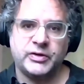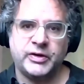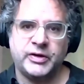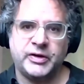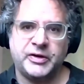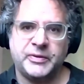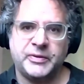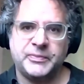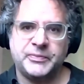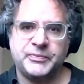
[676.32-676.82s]

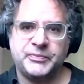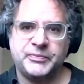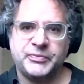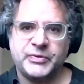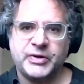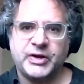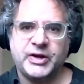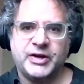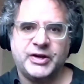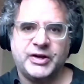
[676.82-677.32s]
Um,
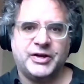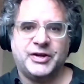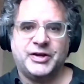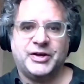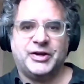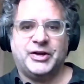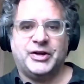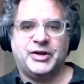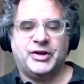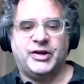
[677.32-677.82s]

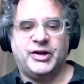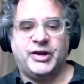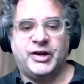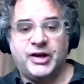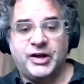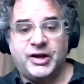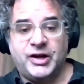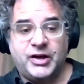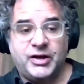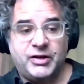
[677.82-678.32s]

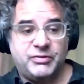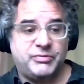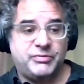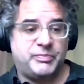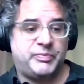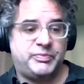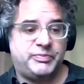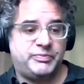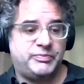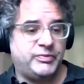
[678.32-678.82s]
uh,
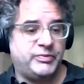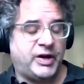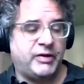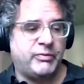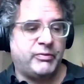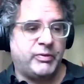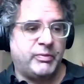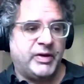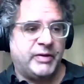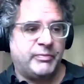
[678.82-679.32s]
I
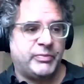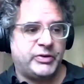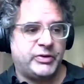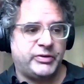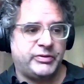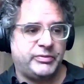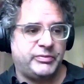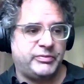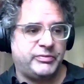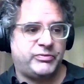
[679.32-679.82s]

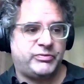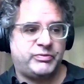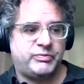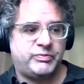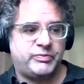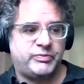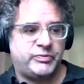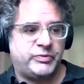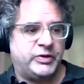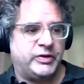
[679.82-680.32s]
remember
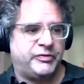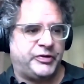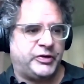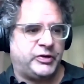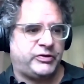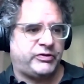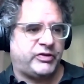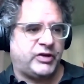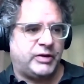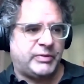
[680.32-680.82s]
the
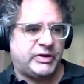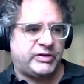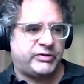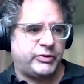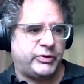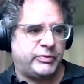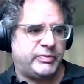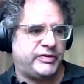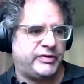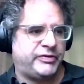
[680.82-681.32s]
first time I
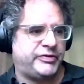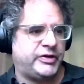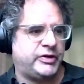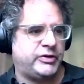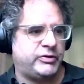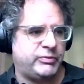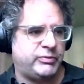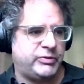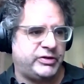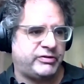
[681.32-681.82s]
saw my
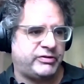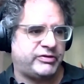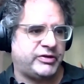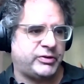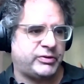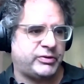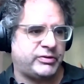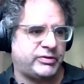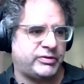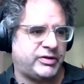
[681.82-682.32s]
phone, we'd
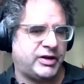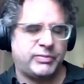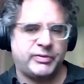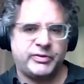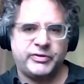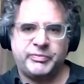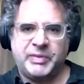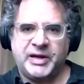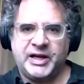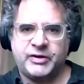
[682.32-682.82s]
sold a
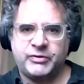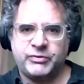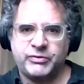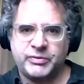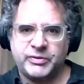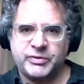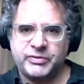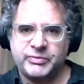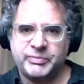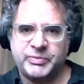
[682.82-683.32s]
couple of pounds
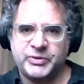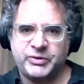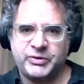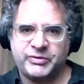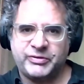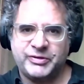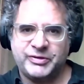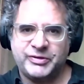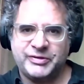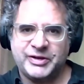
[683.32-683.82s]
worth of
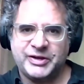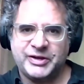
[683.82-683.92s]
books in a